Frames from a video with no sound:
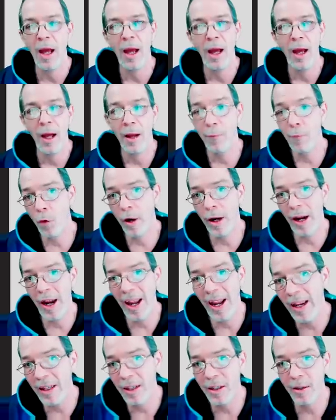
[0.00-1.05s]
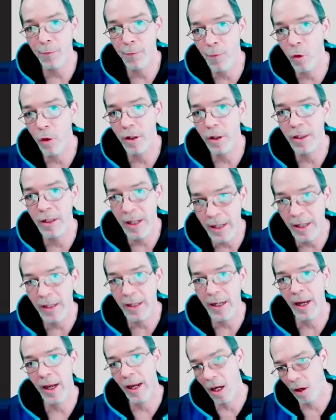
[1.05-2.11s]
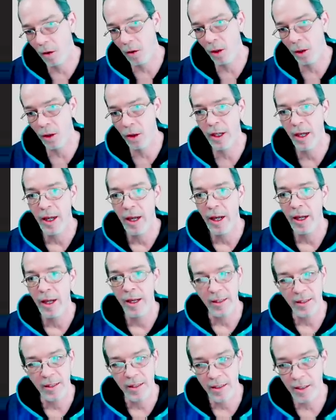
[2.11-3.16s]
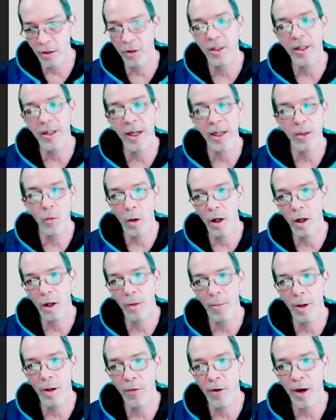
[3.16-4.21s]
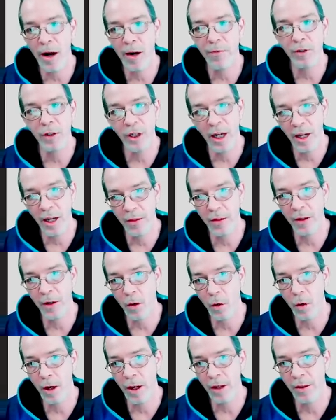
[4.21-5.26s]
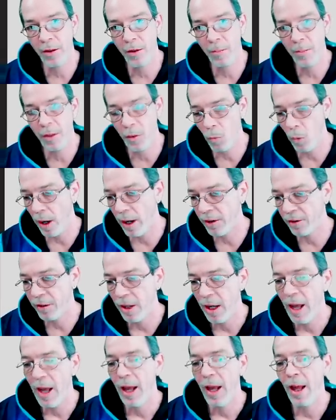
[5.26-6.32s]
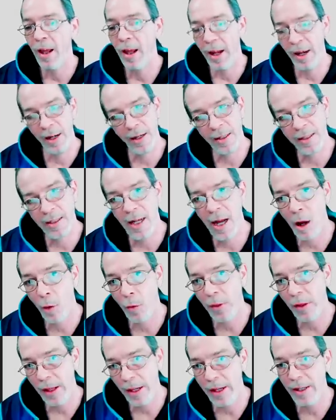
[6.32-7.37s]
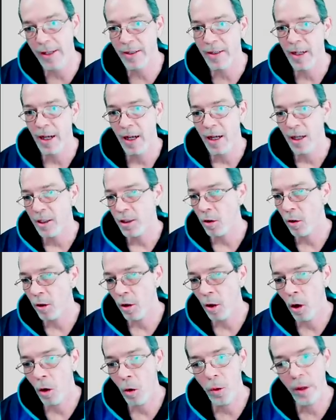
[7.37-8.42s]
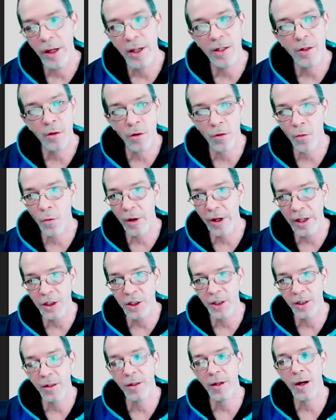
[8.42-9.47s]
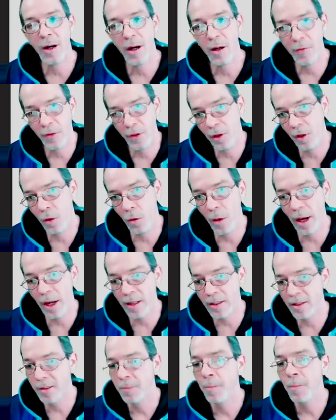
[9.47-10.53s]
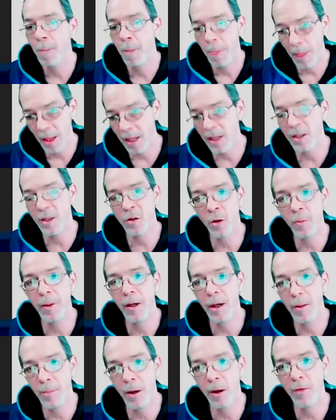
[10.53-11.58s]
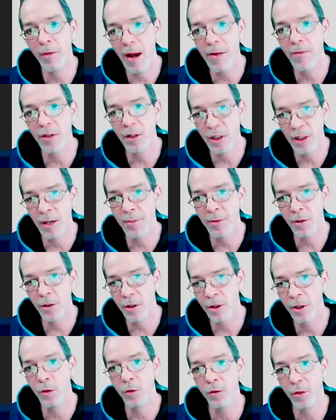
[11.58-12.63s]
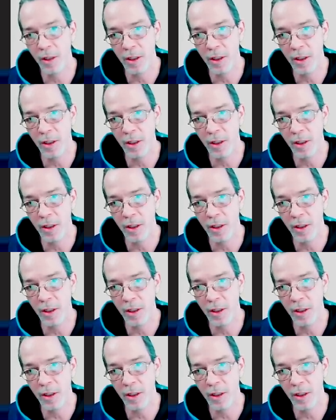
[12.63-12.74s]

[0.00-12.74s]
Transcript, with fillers: And for the 8 to 14 day outlook, it still stays well above average in the nor- in the Midwest and in the Southeast. So the whole eastern region of the U.S. is going to be above average temperatures soon.